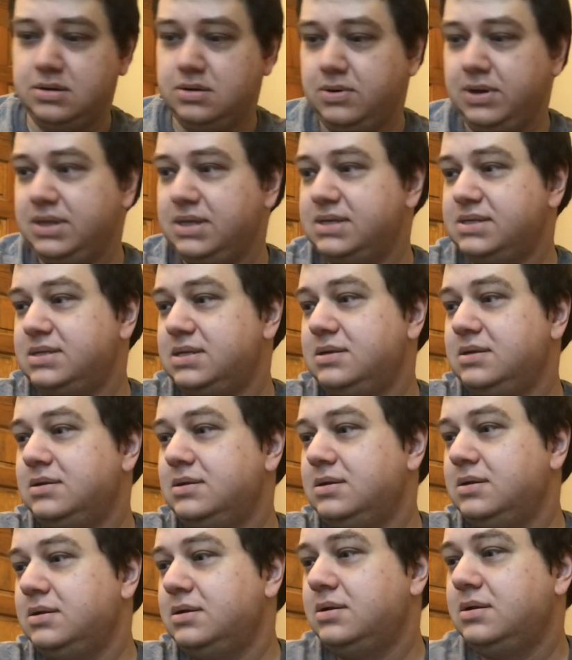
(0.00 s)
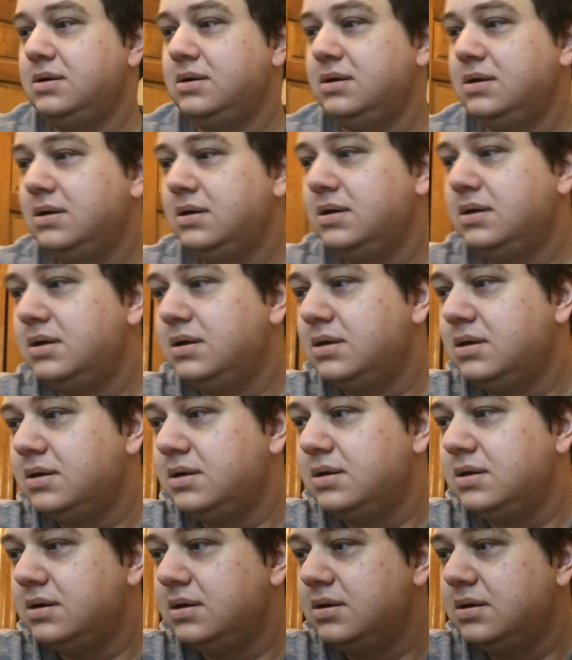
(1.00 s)
wait, this,
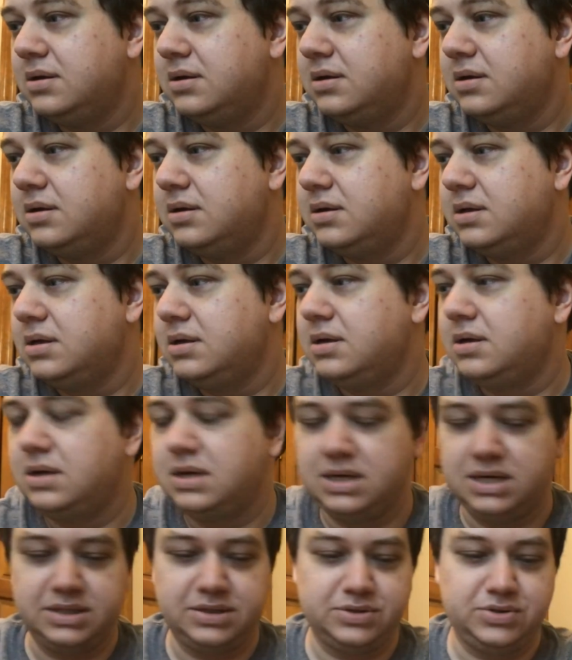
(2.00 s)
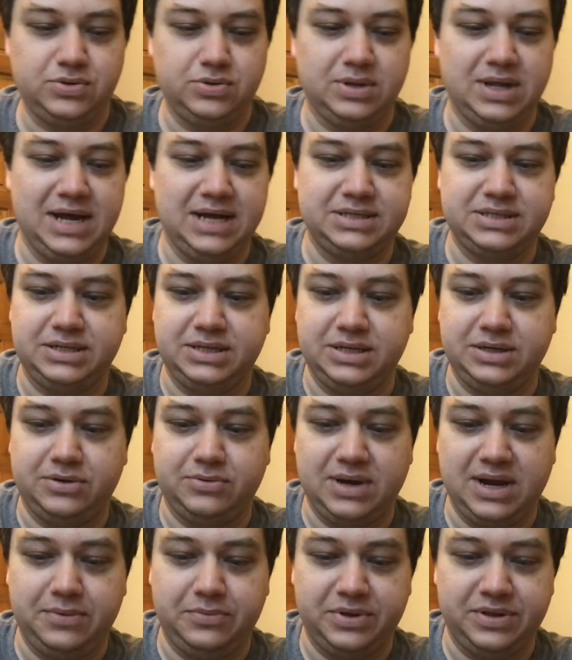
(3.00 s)
get the tool I actually did it
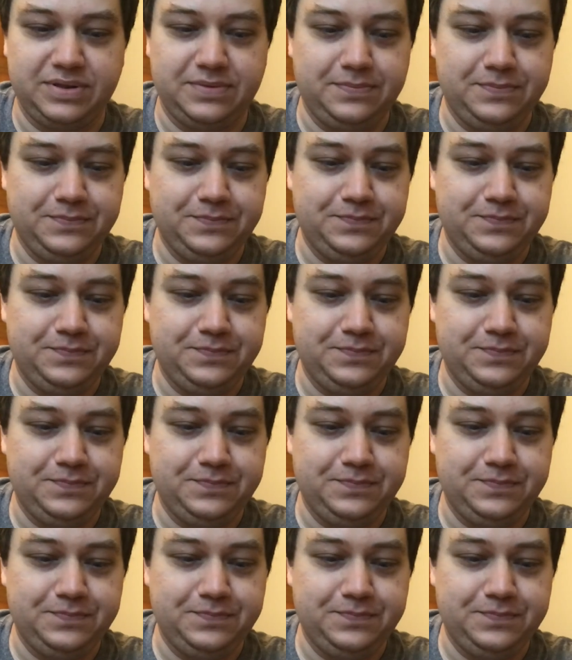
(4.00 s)
right with.